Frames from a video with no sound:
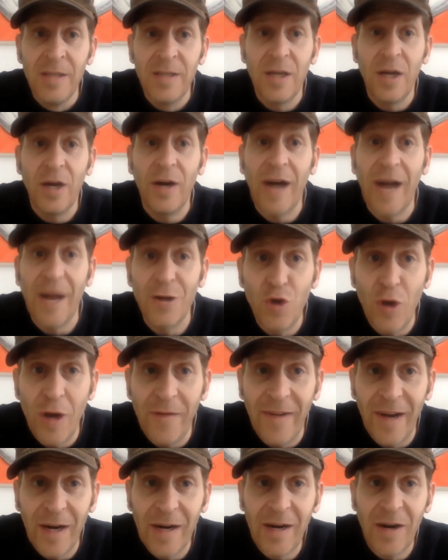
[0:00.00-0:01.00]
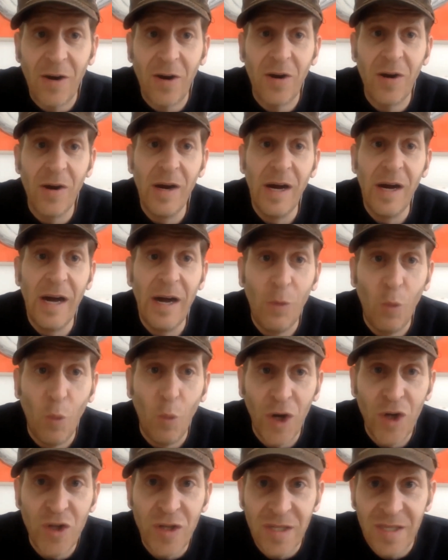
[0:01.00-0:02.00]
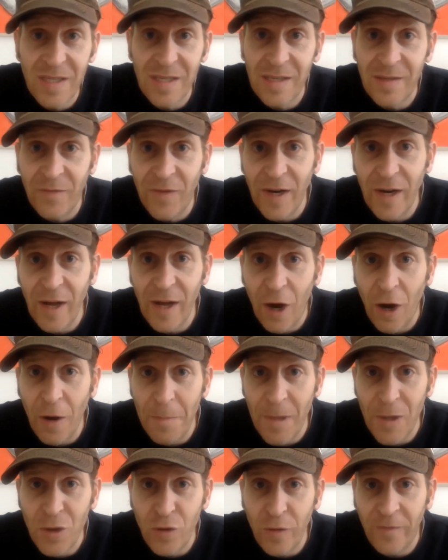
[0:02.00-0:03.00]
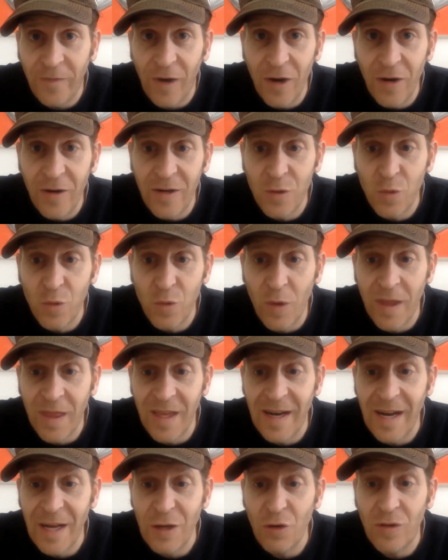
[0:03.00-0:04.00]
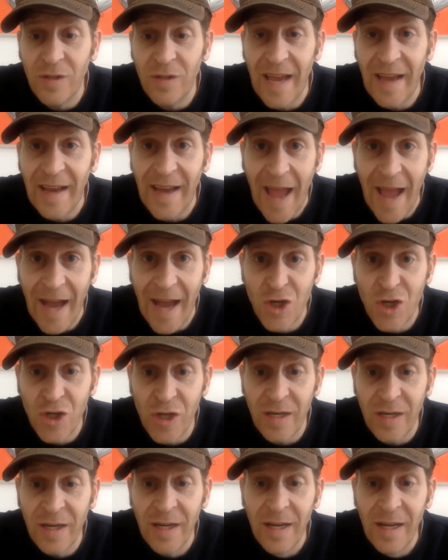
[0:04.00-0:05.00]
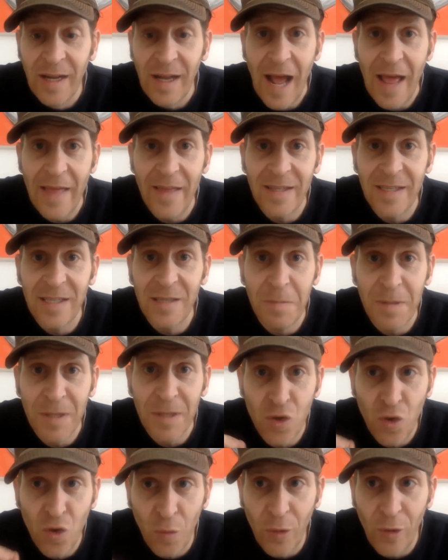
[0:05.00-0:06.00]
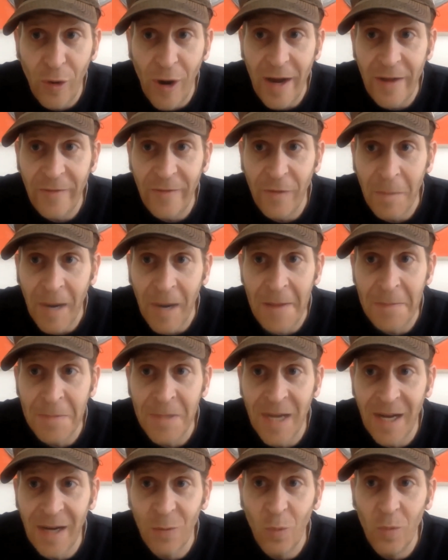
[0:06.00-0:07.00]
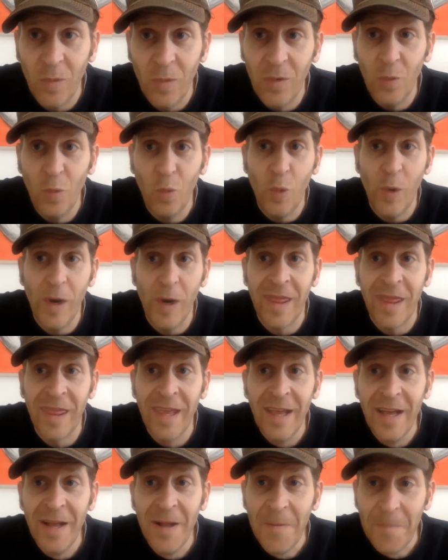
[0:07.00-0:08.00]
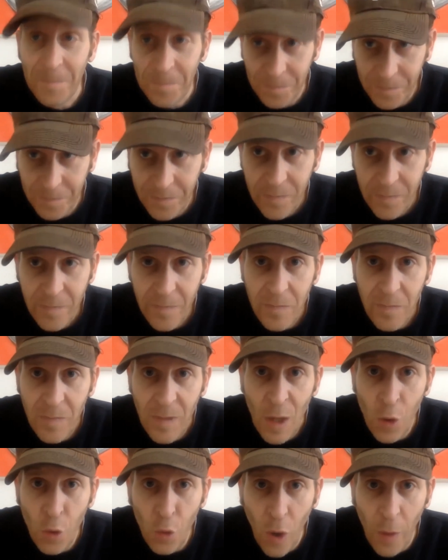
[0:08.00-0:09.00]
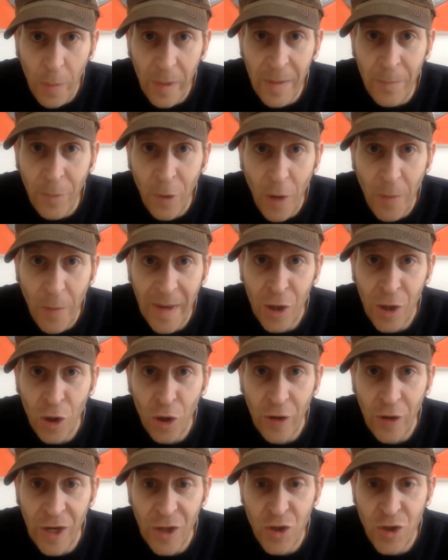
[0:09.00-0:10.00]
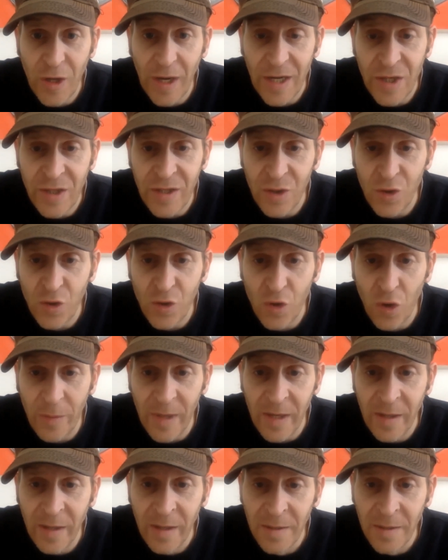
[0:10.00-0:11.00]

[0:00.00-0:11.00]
So, guys, whoever watches this video, I hope that you focus with it and you take action. And this has been Saul Maraney from Cape Town with Robin Palmer. Congratulations, Robin.